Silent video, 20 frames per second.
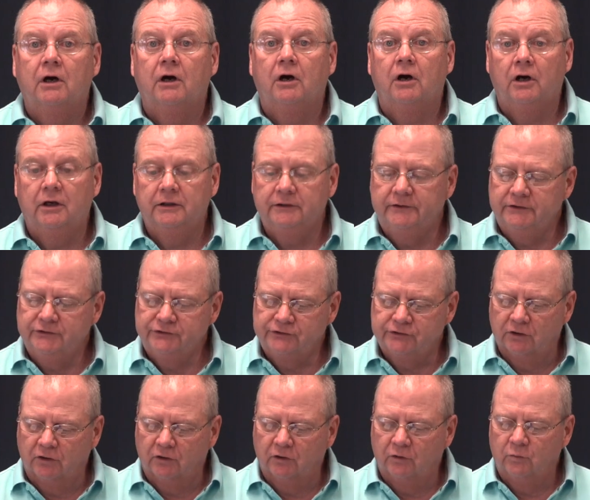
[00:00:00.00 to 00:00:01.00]
On the
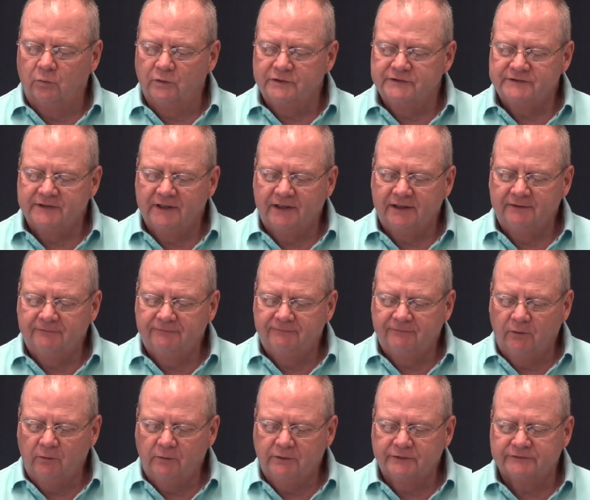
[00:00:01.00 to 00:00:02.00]
show, we started
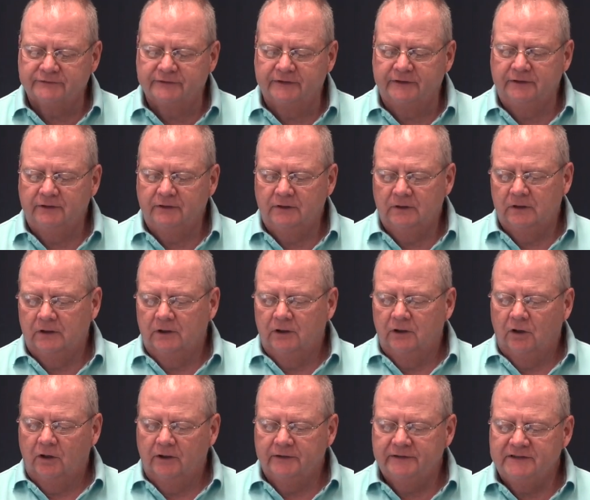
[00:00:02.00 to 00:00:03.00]
focusing
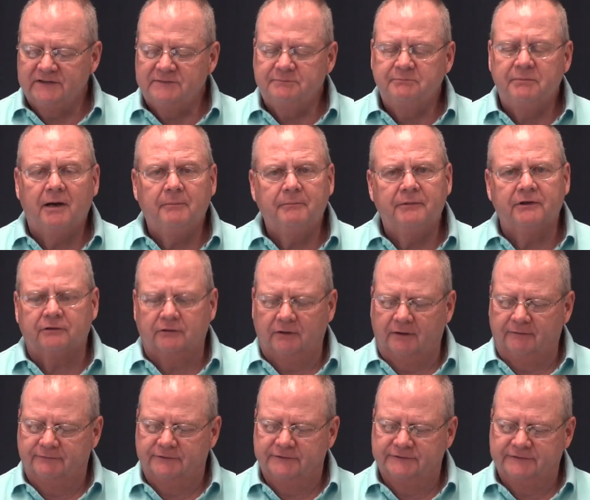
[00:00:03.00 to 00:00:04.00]
on these puppet
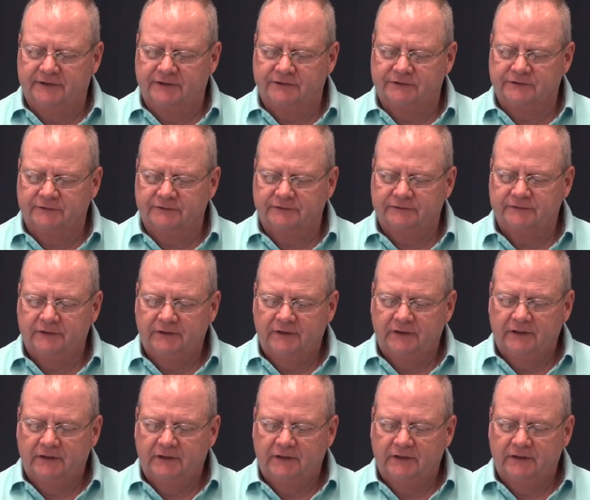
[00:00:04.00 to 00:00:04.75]
conversations,